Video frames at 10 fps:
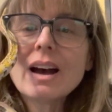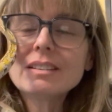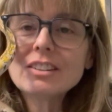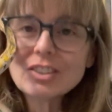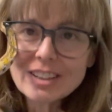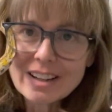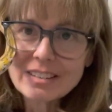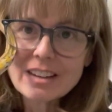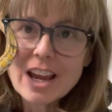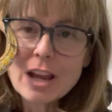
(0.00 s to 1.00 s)
Until
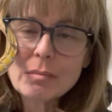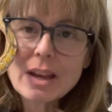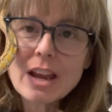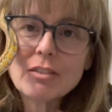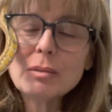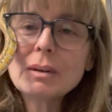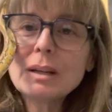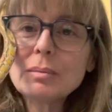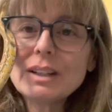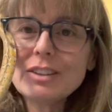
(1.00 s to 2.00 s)
next time,
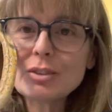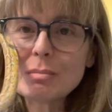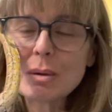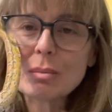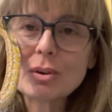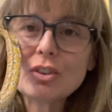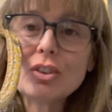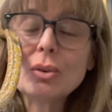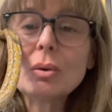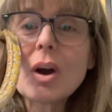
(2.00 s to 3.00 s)
everybody please remember
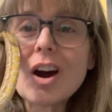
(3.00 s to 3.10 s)
to